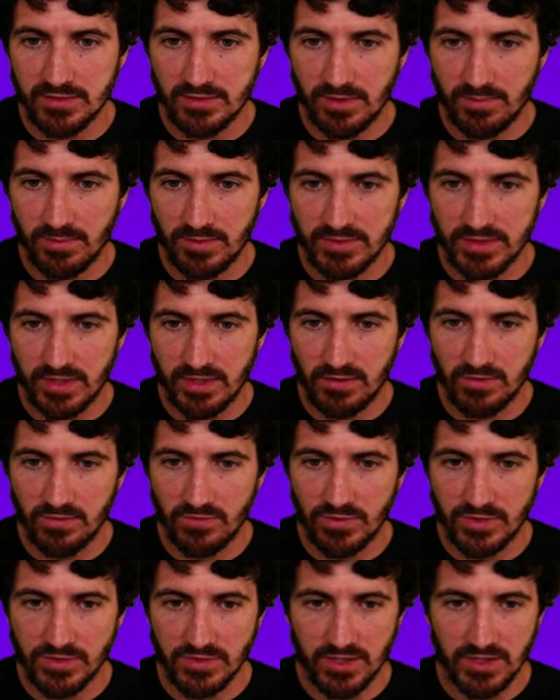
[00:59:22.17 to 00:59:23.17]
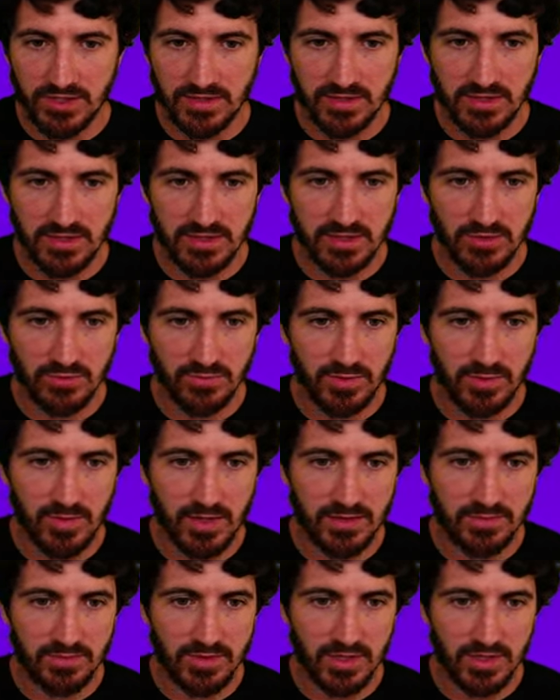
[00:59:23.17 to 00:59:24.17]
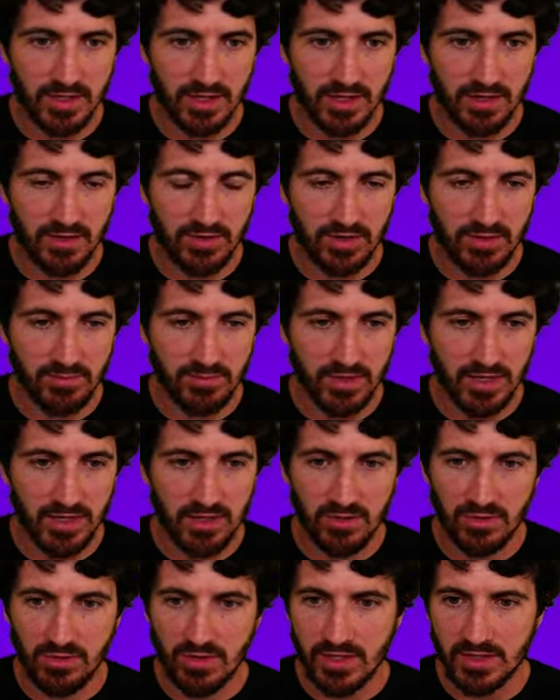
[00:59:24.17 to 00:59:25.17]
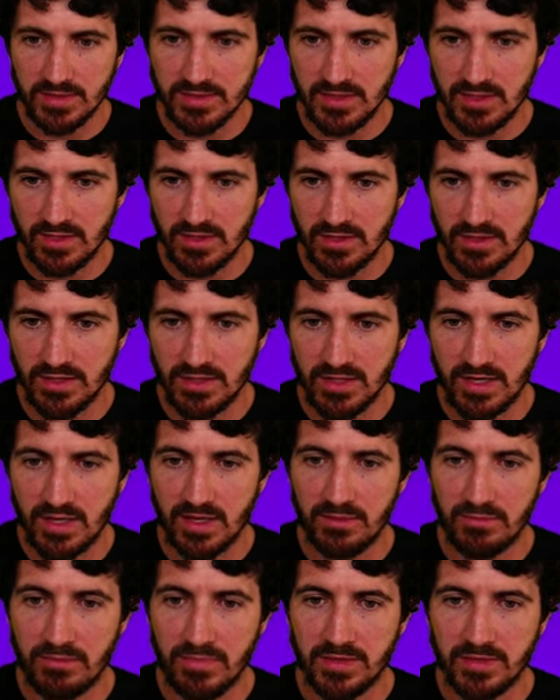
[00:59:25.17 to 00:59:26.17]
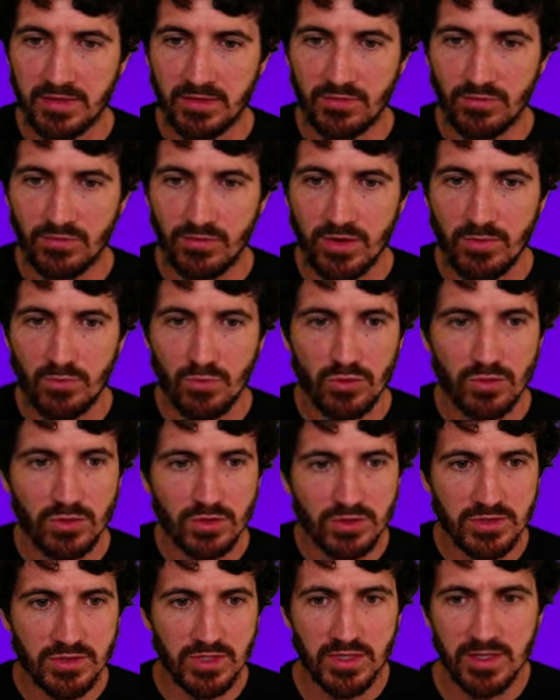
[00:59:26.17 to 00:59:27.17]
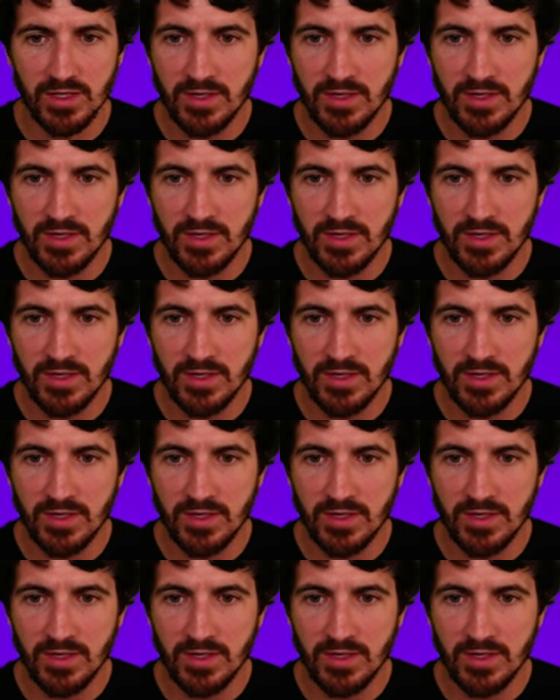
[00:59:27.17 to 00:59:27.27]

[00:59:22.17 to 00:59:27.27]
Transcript: so Apple Silicon First Class Citizen, optimized via ARM Neon, Accelerate, and Metal Frameworks.